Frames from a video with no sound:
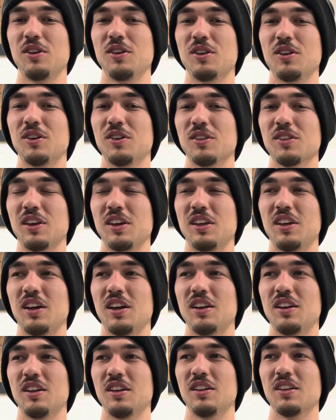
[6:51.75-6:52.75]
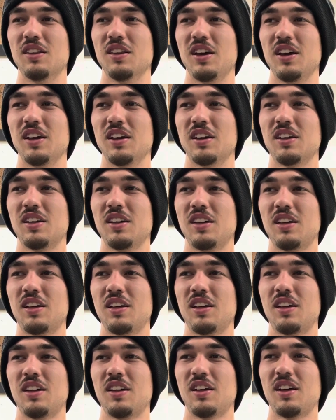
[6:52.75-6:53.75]
You know, it's like he had to like
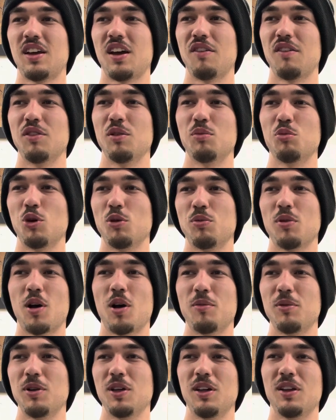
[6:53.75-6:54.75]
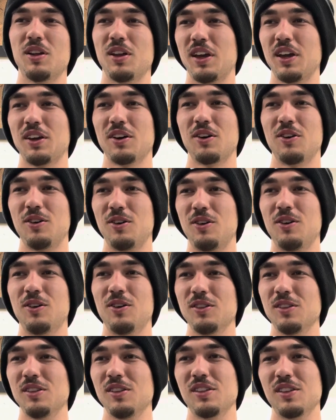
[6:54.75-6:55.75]
have them more prominent in like
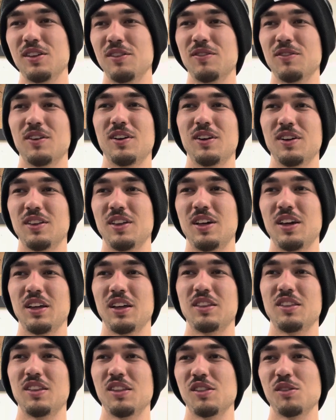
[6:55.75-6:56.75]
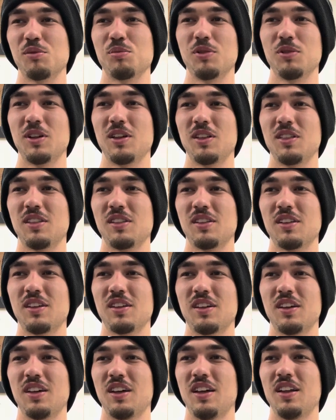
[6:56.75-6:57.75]
all these different like disciplines.
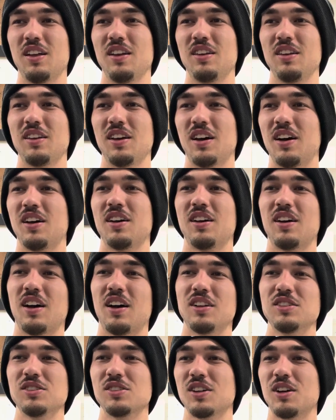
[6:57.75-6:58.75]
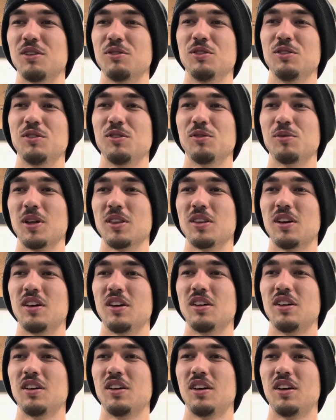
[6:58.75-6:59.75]
And yeah, I really respect
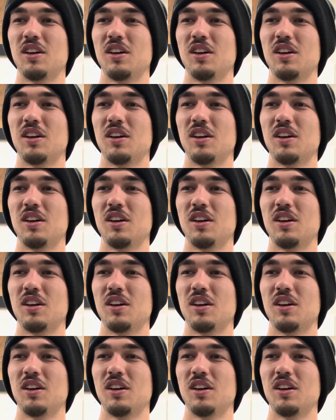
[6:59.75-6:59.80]
that.